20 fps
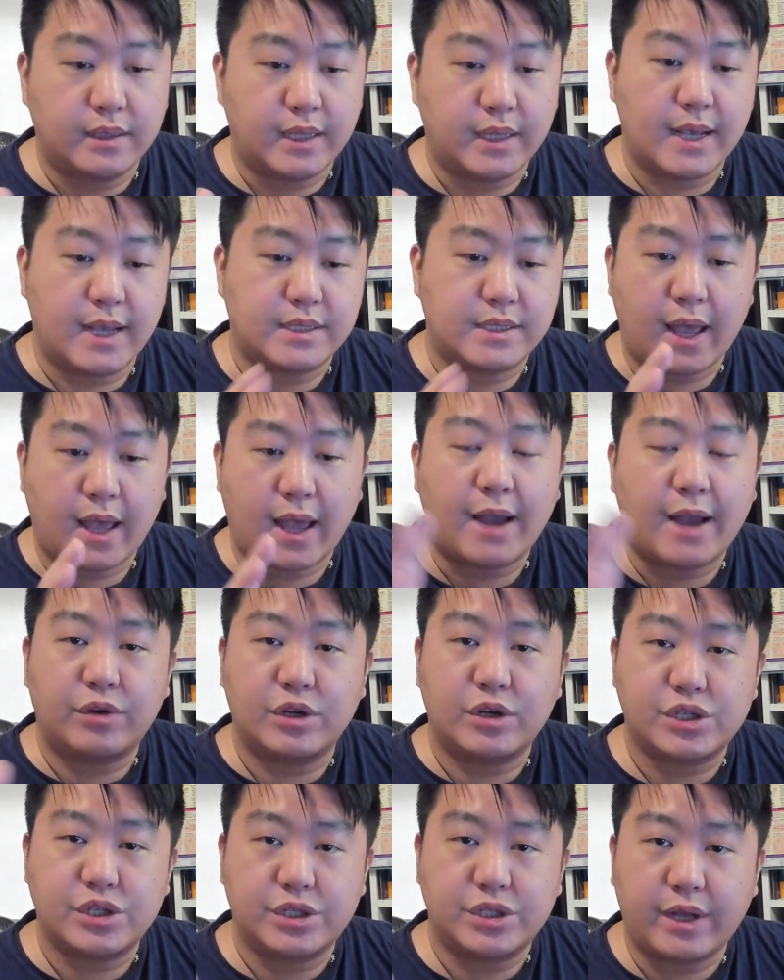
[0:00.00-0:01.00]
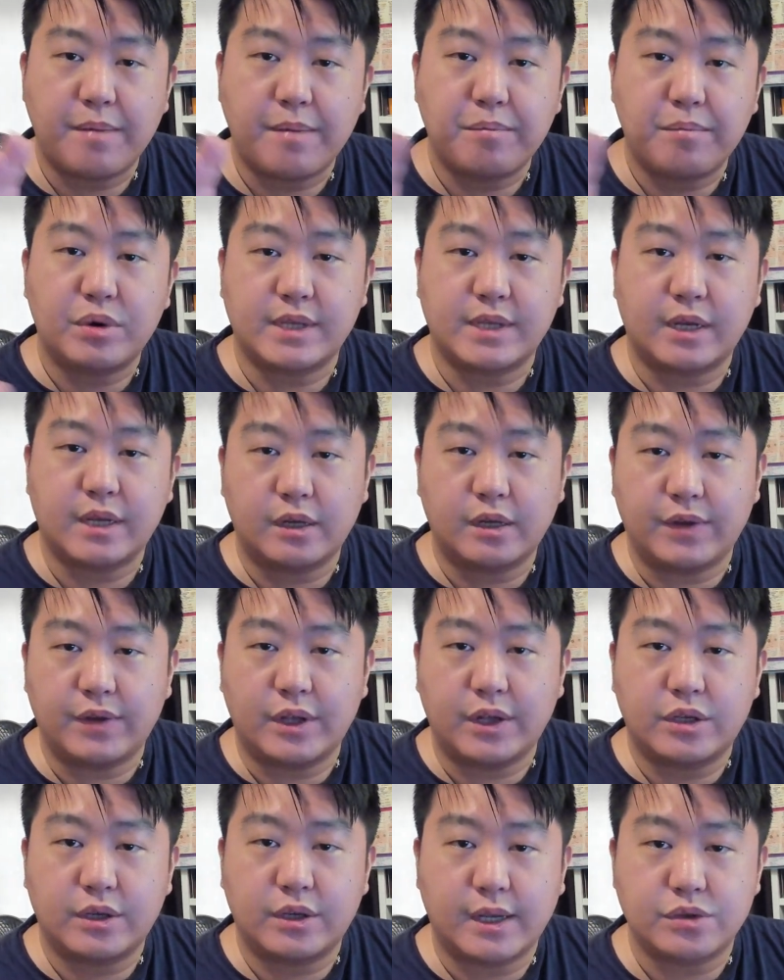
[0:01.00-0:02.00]
that has average 10% of
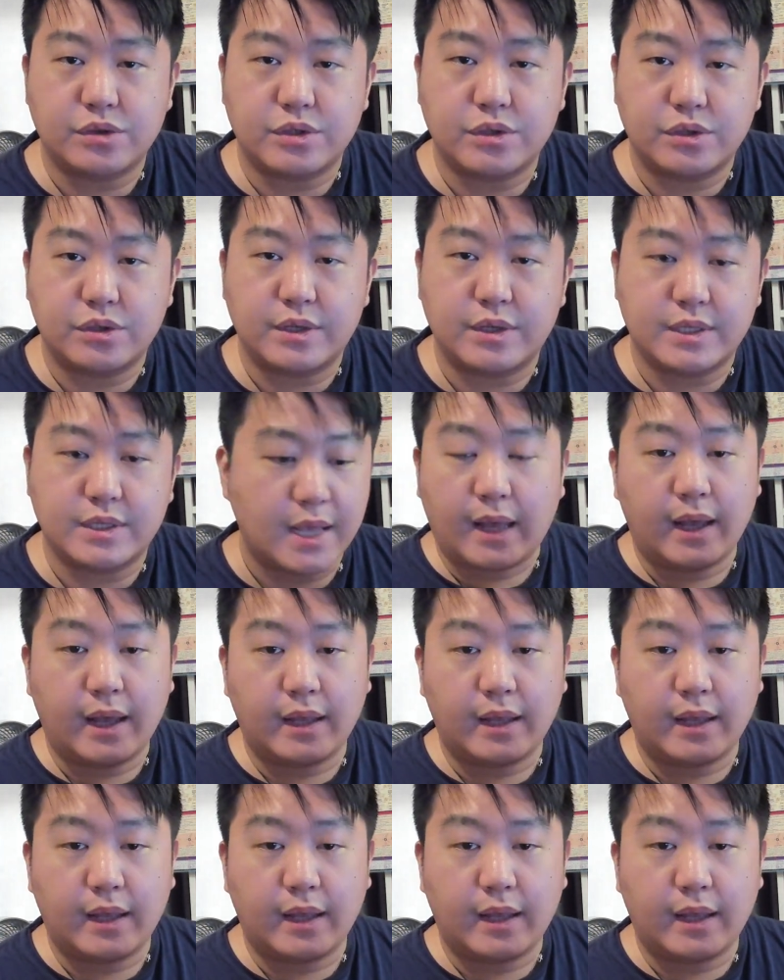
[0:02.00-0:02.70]
international students,